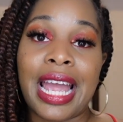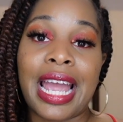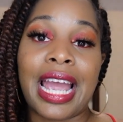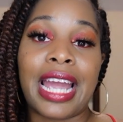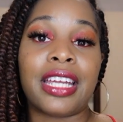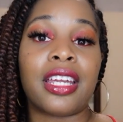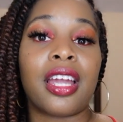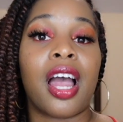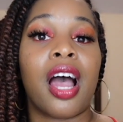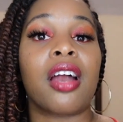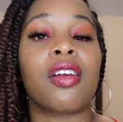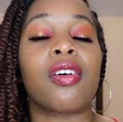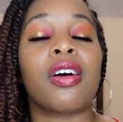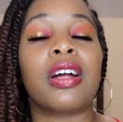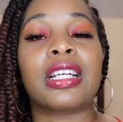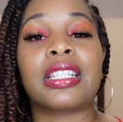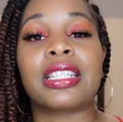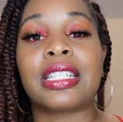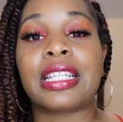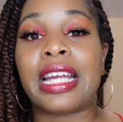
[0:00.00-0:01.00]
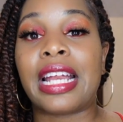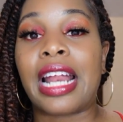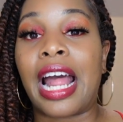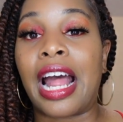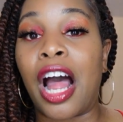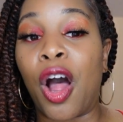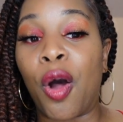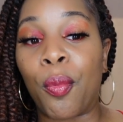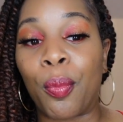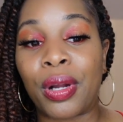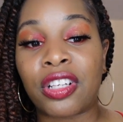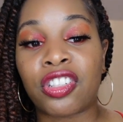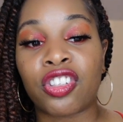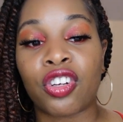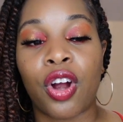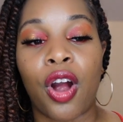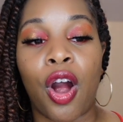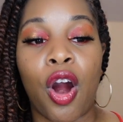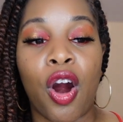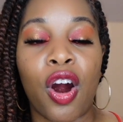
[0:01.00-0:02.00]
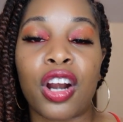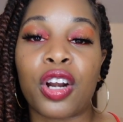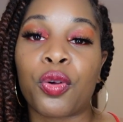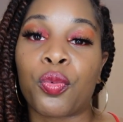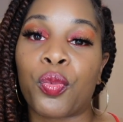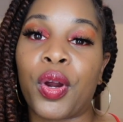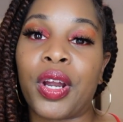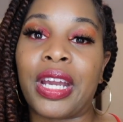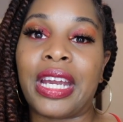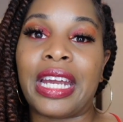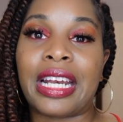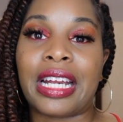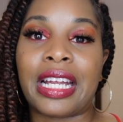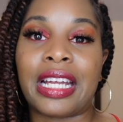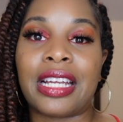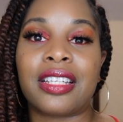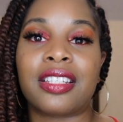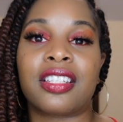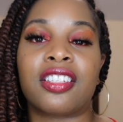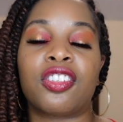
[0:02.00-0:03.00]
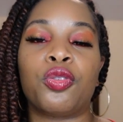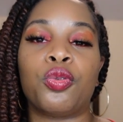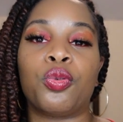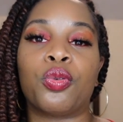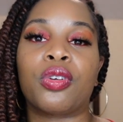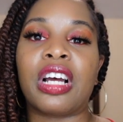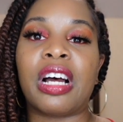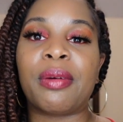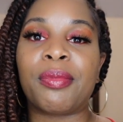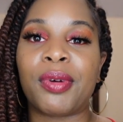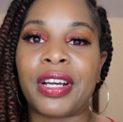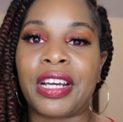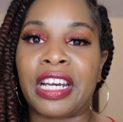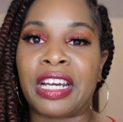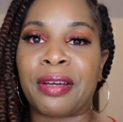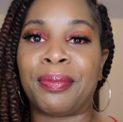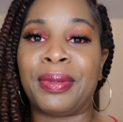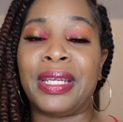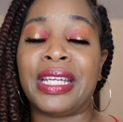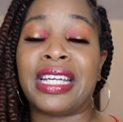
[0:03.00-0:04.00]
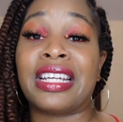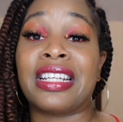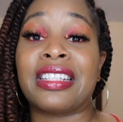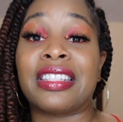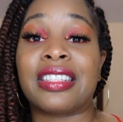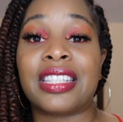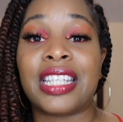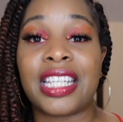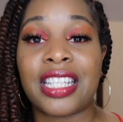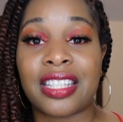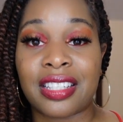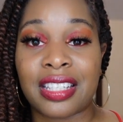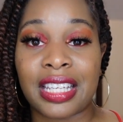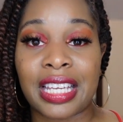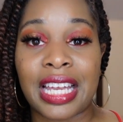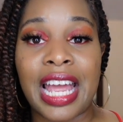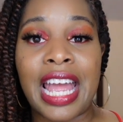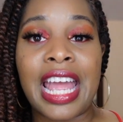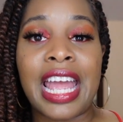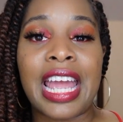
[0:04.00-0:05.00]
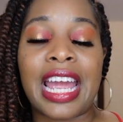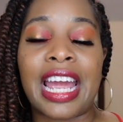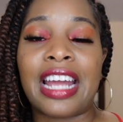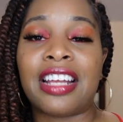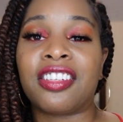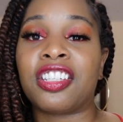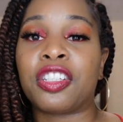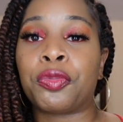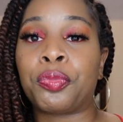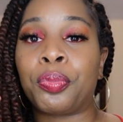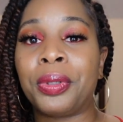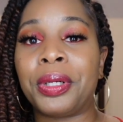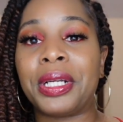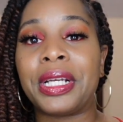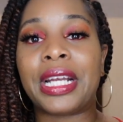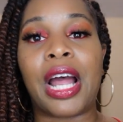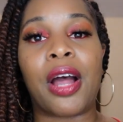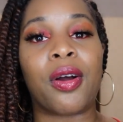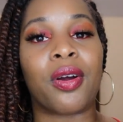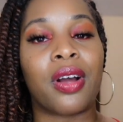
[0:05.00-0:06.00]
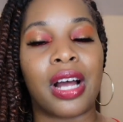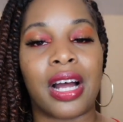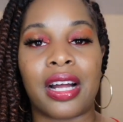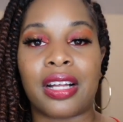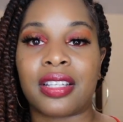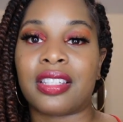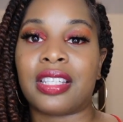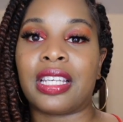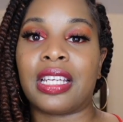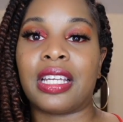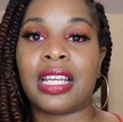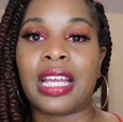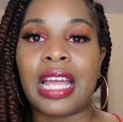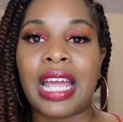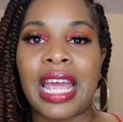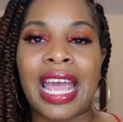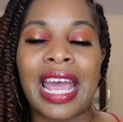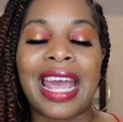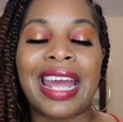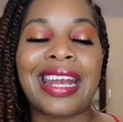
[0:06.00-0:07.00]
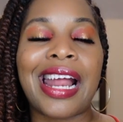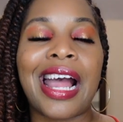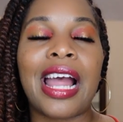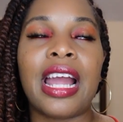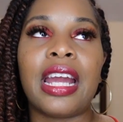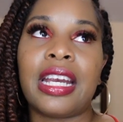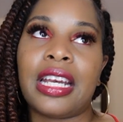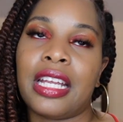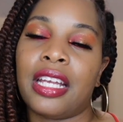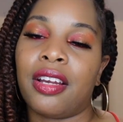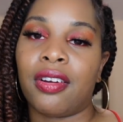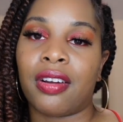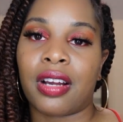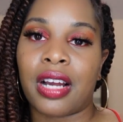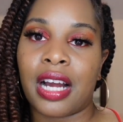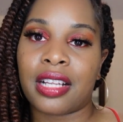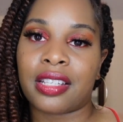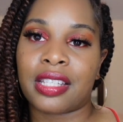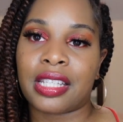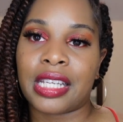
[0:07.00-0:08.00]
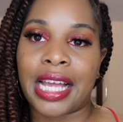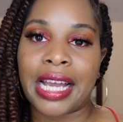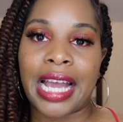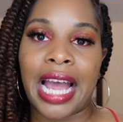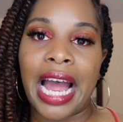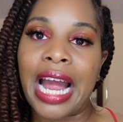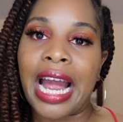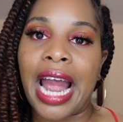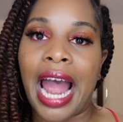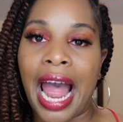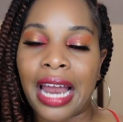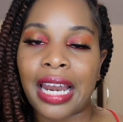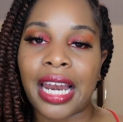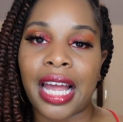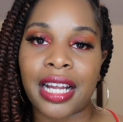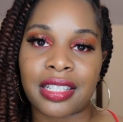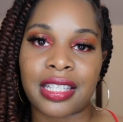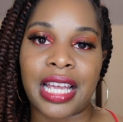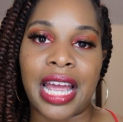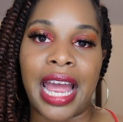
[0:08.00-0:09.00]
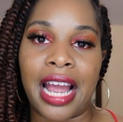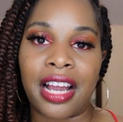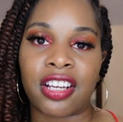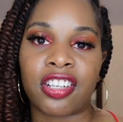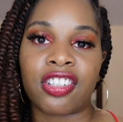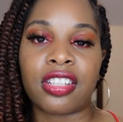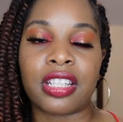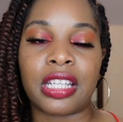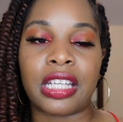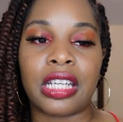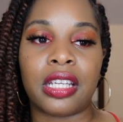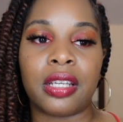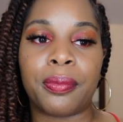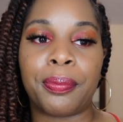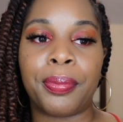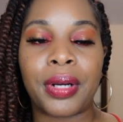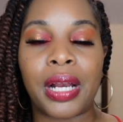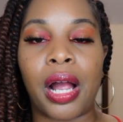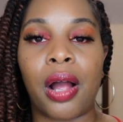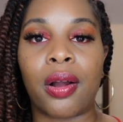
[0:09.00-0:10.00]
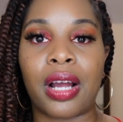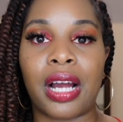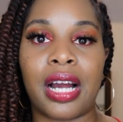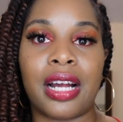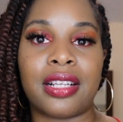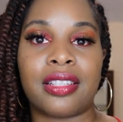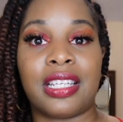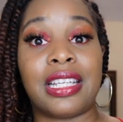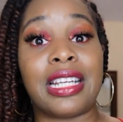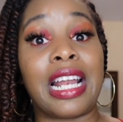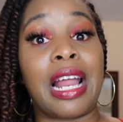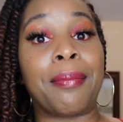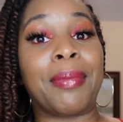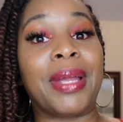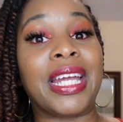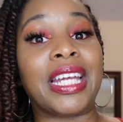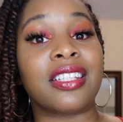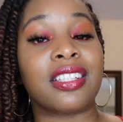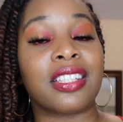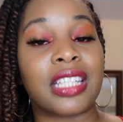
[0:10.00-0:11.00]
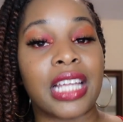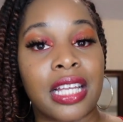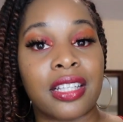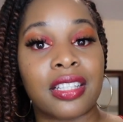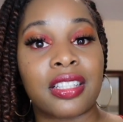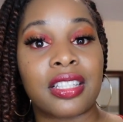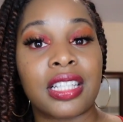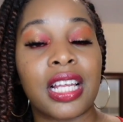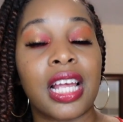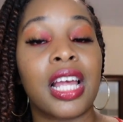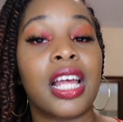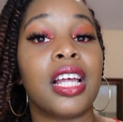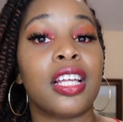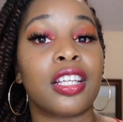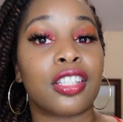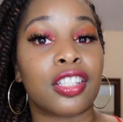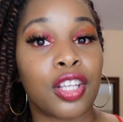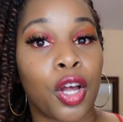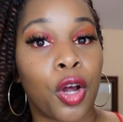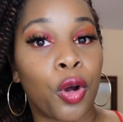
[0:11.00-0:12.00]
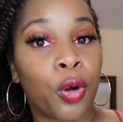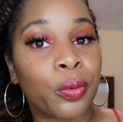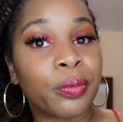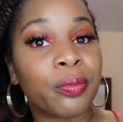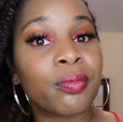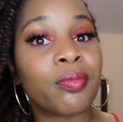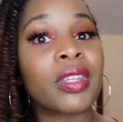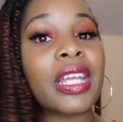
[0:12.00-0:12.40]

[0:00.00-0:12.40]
And y'all don't understand how much hard work it is to come on here, be consistent, and just putting out content. And not any old content. Like I like to actually put out content that makes sense. So